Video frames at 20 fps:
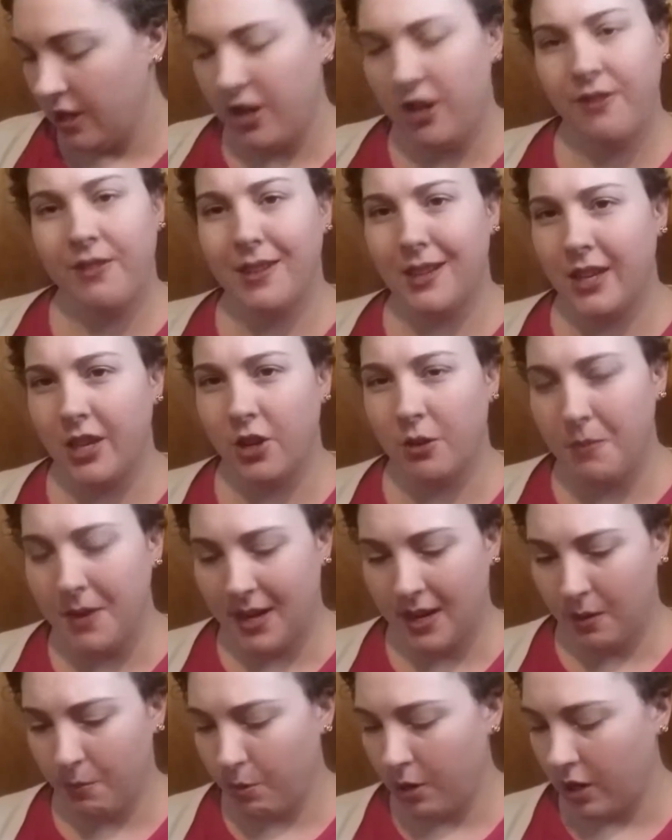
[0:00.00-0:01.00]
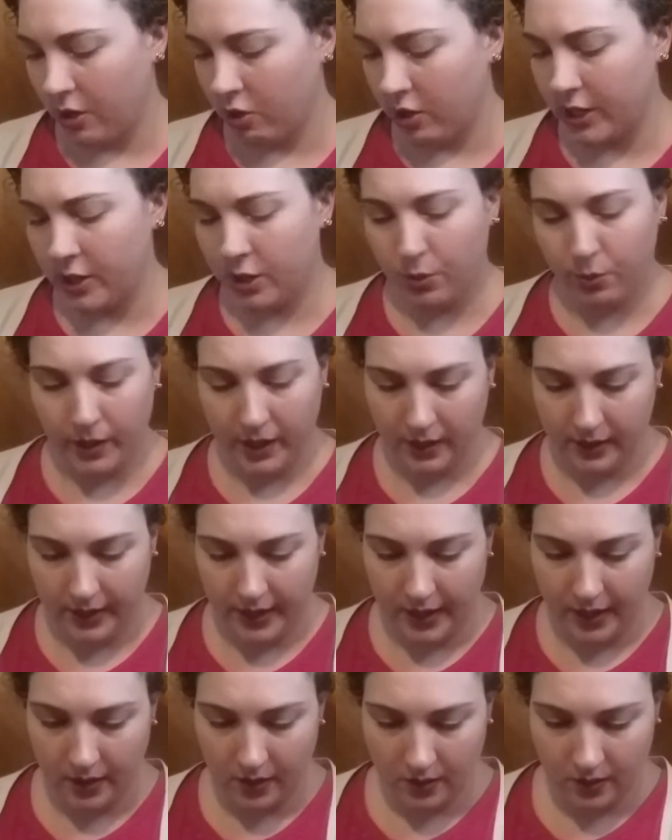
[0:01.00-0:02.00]
you feel like you're making progress
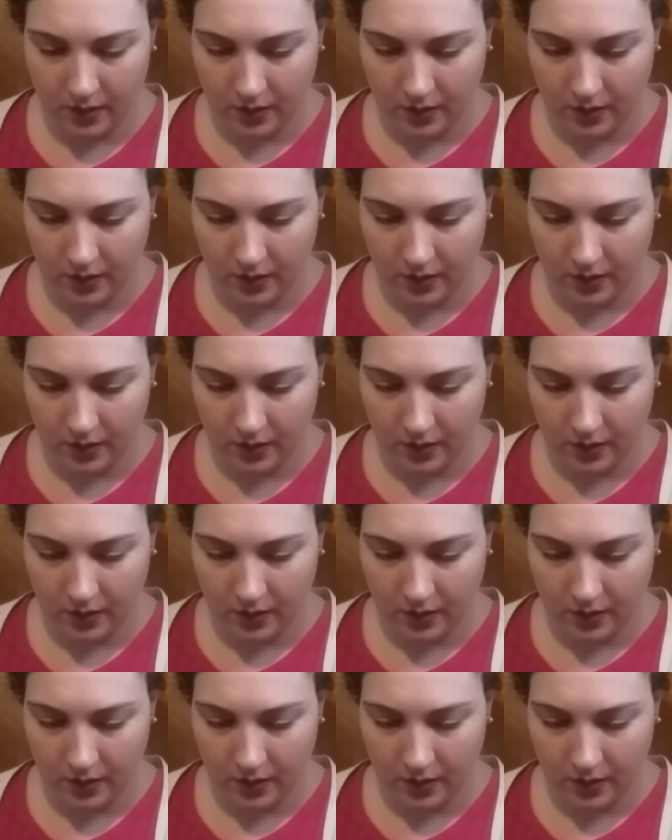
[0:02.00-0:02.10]
quickly.